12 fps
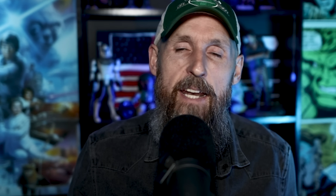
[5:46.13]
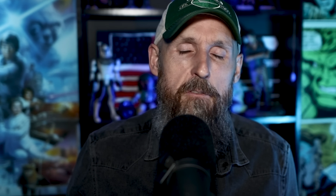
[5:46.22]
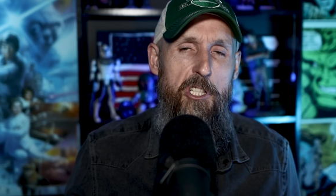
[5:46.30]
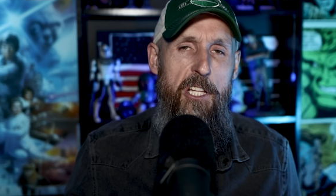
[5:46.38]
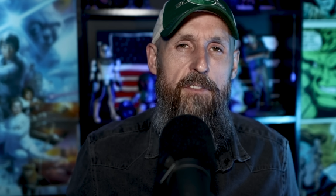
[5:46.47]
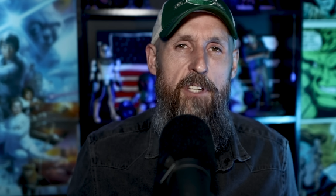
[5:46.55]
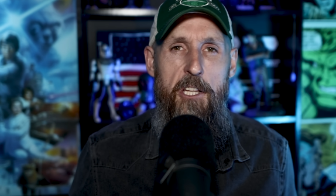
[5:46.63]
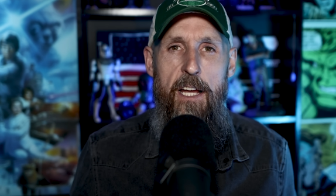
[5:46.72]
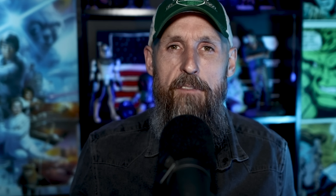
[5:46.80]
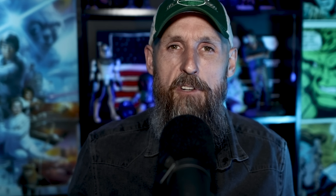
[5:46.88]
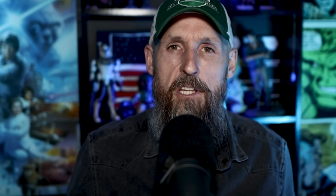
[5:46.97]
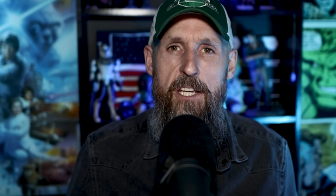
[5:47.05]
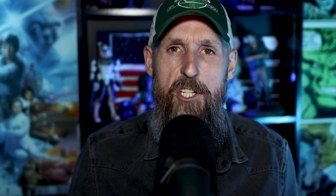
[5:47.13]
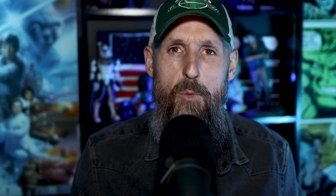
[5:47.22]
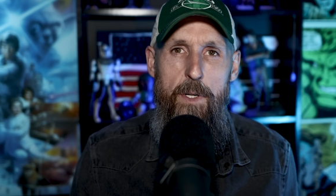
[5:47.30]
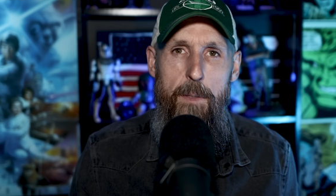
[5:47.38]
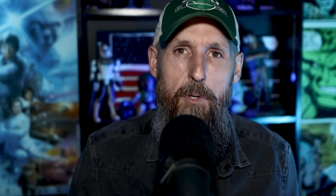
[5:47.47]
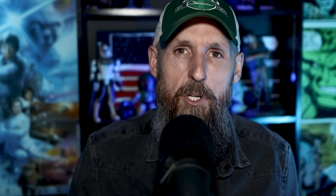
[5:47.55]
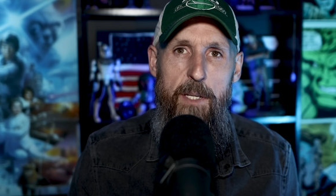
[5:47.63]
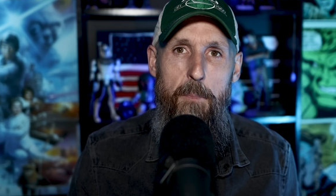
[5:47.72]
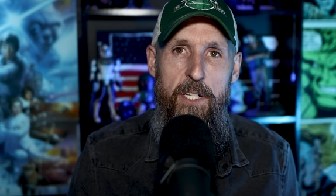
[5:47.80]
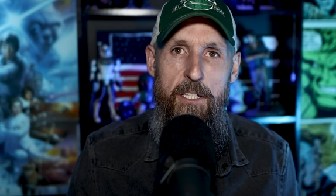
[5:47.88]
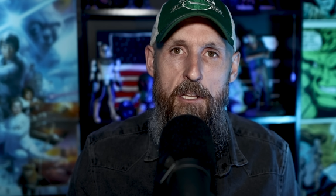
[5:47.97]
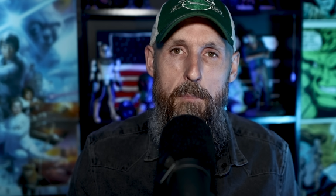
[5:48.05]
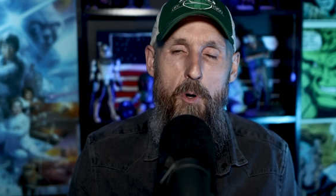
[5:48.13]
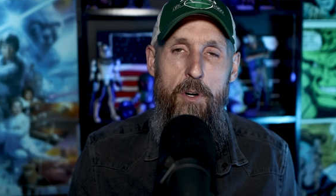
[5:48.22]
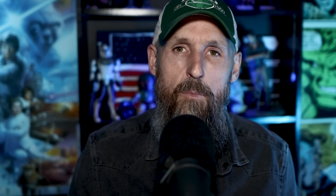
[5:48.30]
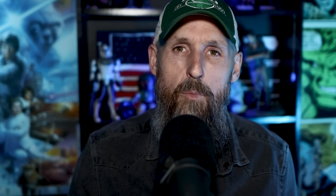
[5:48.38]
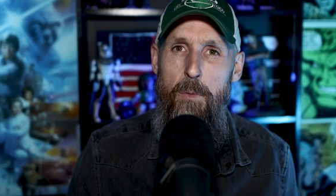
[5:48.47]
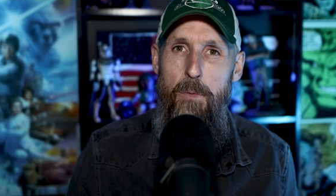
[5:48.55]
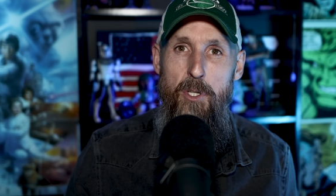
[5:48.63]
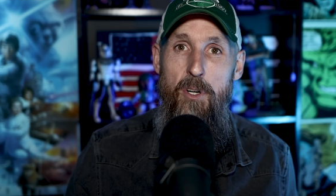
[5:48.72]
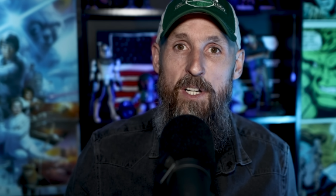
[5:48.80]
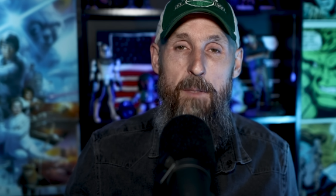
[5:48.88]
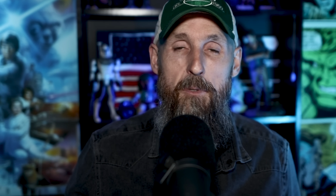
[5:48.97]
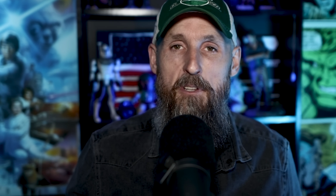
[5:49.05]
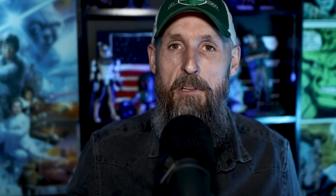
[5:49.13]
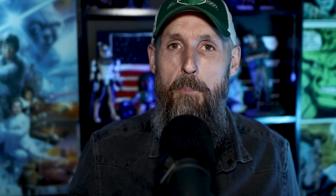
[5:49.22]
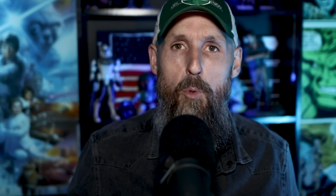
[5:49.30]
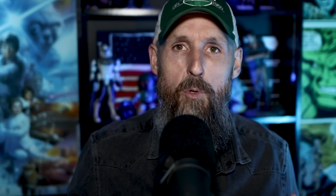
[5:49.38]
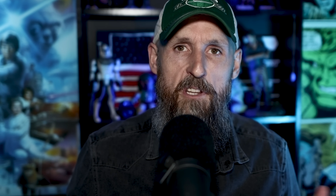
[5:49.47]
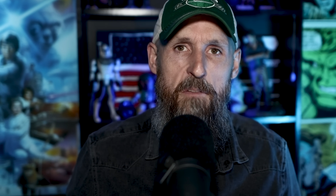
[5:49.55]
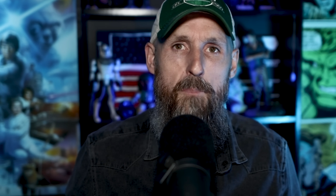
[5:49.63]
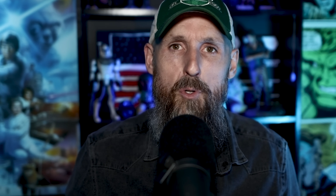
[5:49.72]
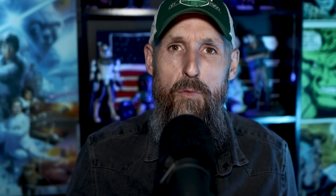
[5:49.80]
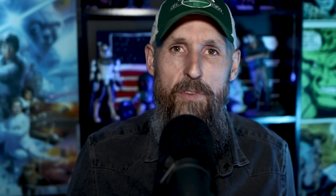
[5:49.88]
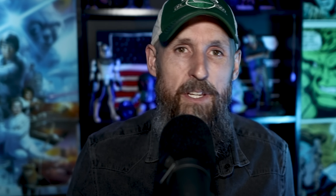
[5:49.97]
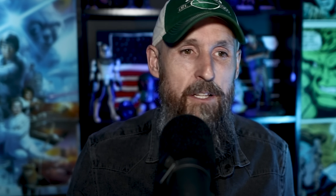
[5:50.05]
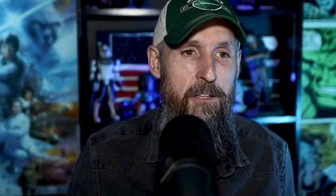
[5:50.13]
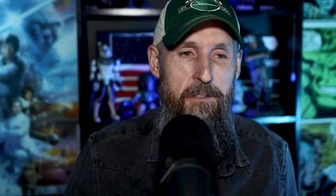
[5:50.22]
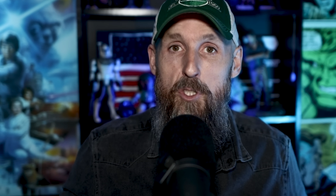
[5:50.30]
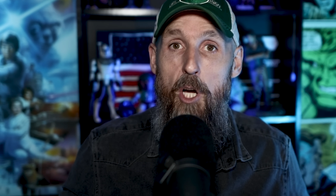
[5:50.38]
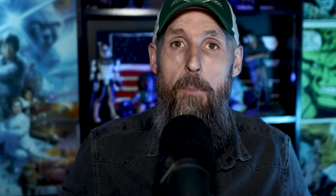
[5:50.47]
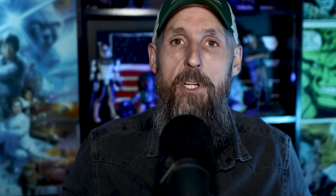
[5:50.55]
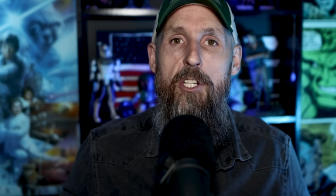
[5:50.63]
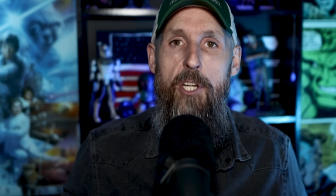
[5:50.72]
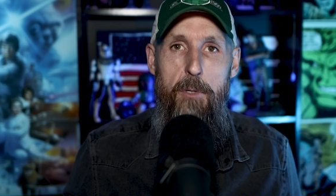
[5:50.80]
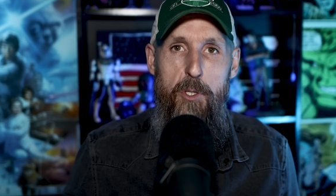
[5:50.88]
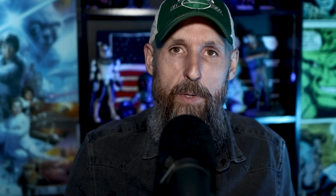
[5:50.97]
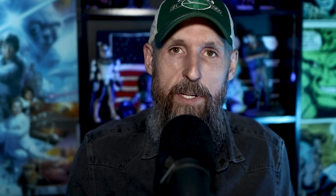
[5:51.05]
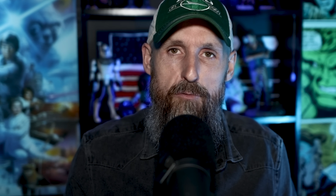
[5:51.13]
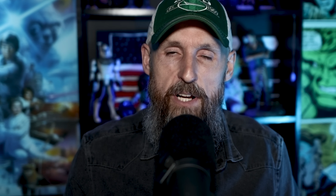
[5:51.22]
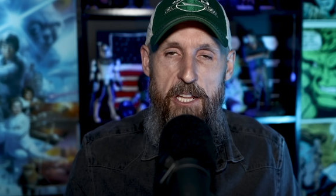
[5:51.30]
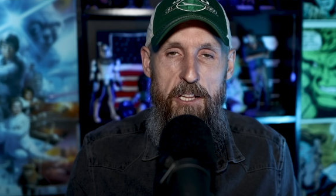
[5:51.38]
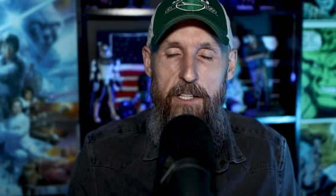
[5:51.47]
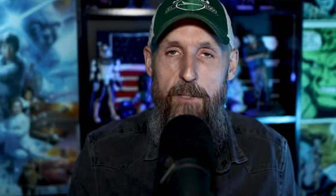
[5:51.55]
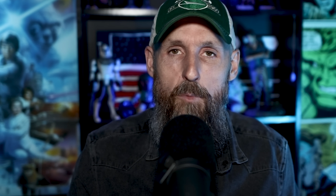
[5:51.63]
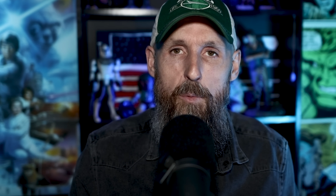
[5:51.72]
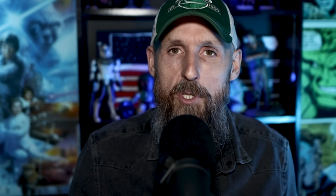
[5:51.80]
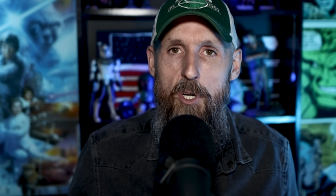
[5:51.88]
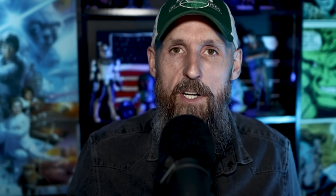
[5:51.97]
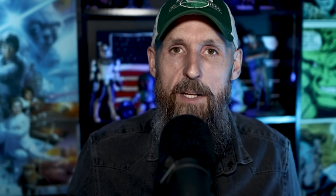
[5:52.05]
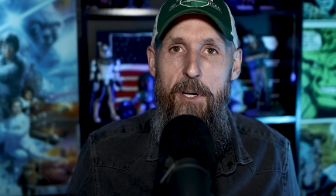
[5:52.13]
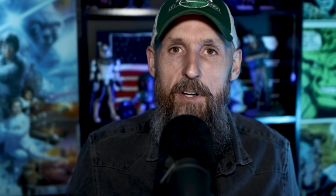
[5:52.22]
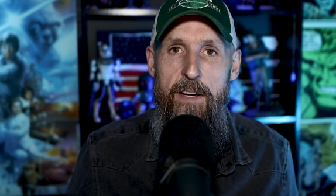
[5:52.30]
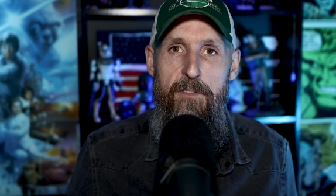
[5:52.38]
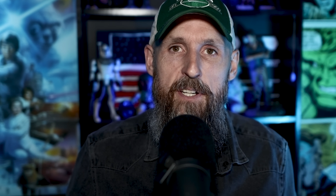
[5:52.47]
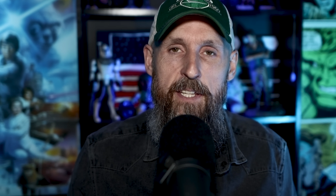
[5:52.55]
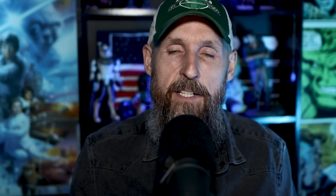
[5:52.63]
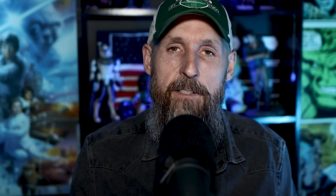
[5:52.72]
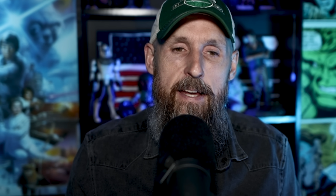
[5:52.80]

I was just having this conversation with a buddy of mine this morning. We were talking about sports, movies, WWE wrestling. We were talking about everything.